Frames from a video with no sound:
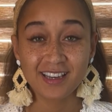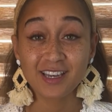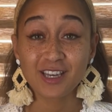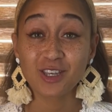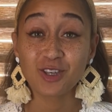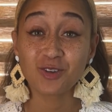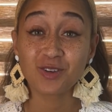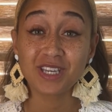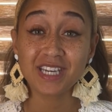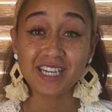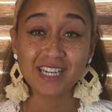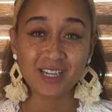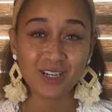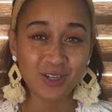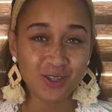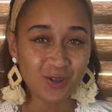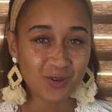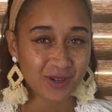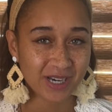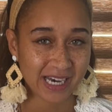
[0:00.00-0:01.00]
you get a
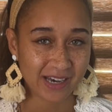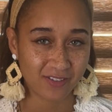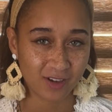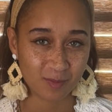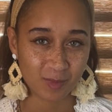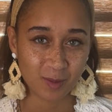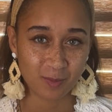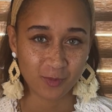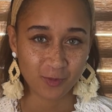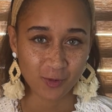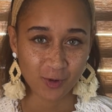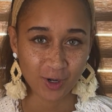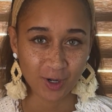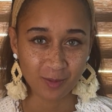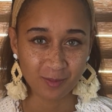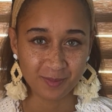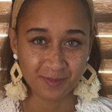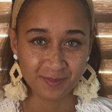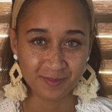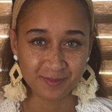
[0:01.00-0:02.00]
new FMM
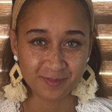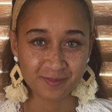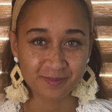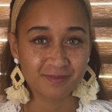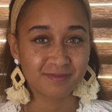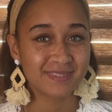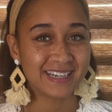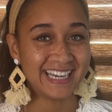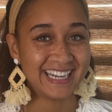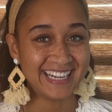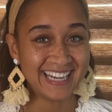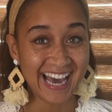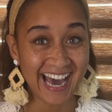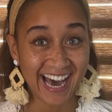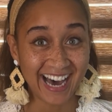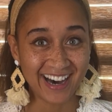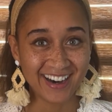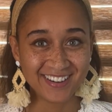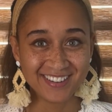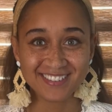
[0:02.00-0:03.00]
form, and
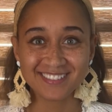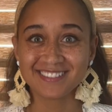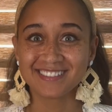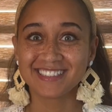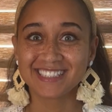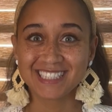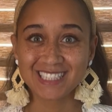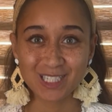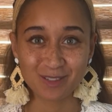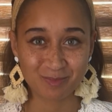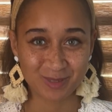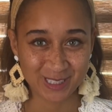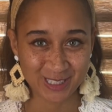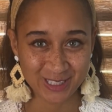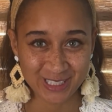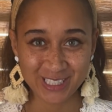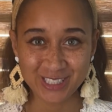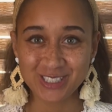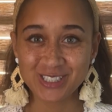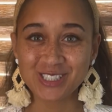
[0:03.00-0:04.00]
now the
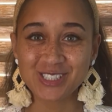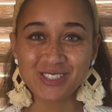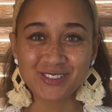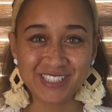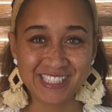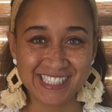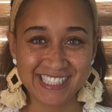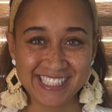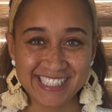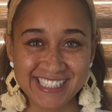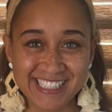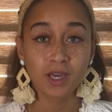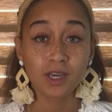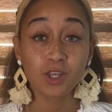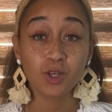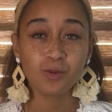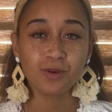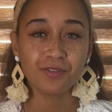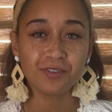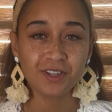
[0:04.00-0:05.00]
procedure switches.
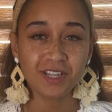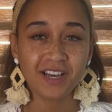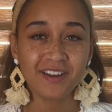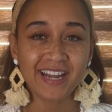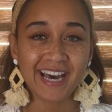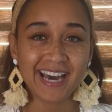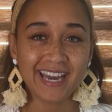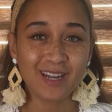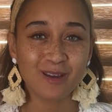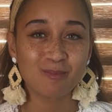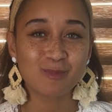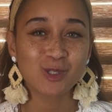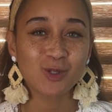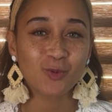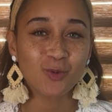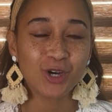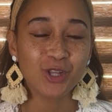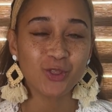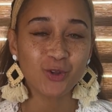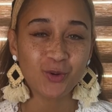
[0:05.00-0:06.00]
You will fill out items
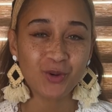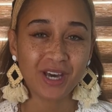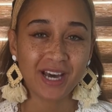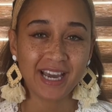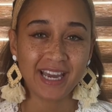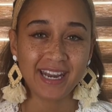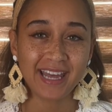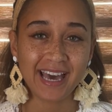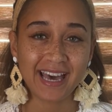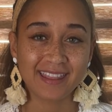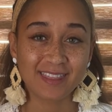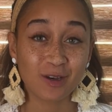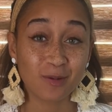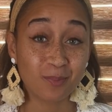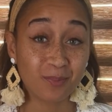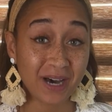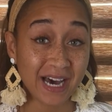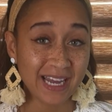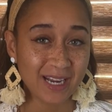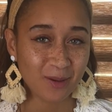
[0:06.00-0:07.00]
1 through 9 at the
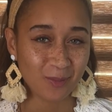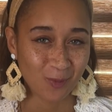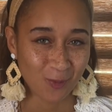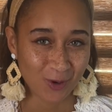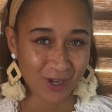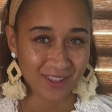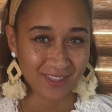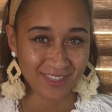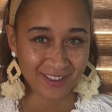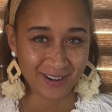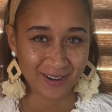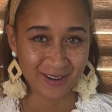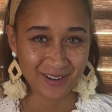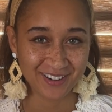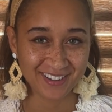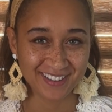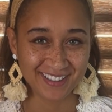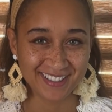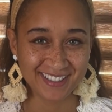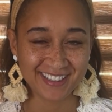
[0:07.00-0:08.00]
bottom
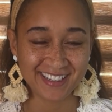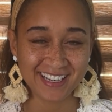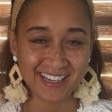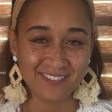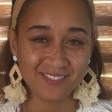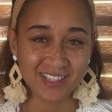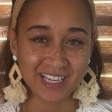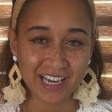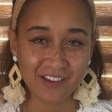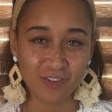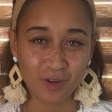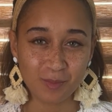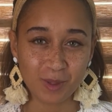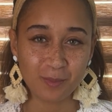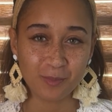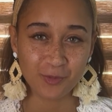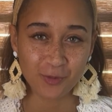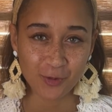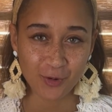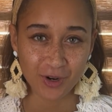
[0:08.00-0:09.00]
1/3 of the
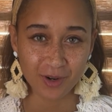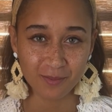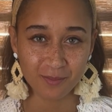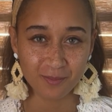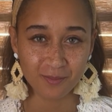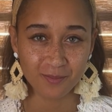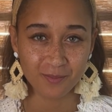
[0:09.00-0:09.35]
FMM form,